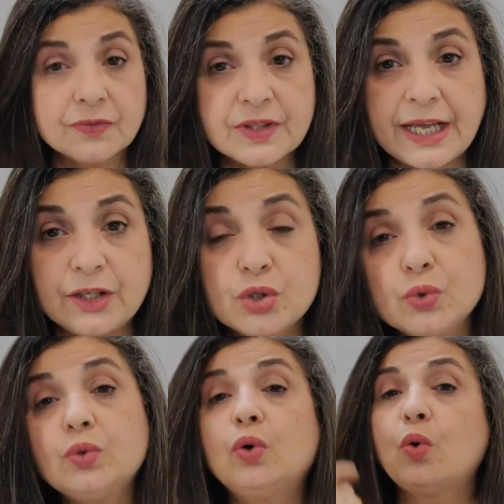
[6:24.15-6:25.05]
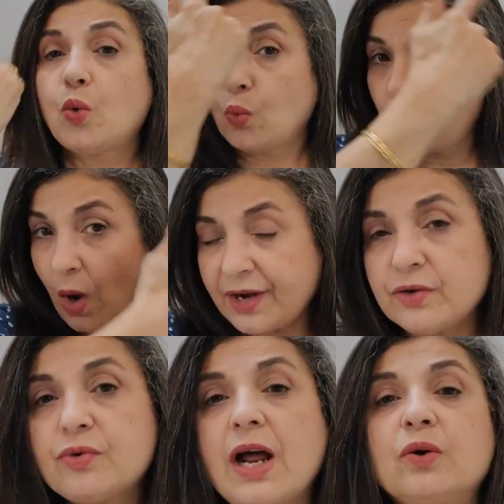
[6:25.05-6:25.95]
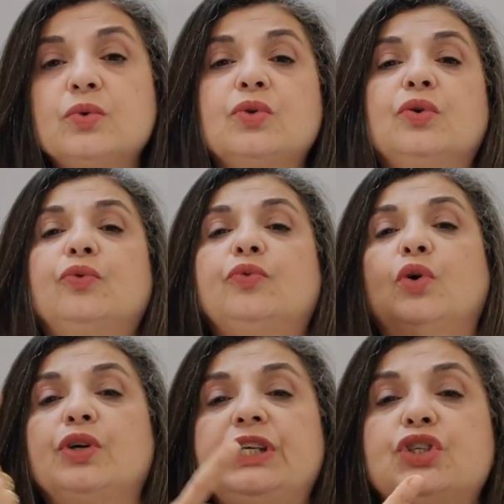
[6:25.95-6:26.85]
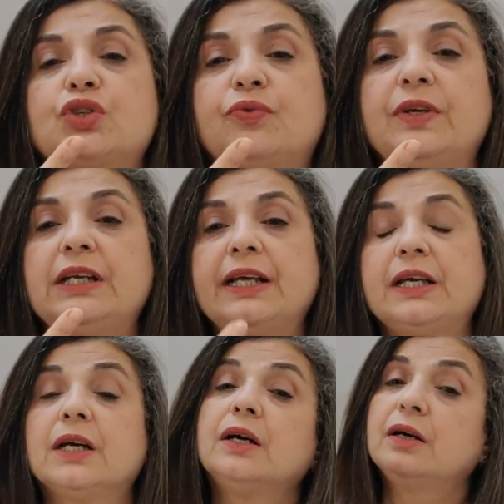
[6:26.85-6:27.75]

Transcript: then do one round for each feeling,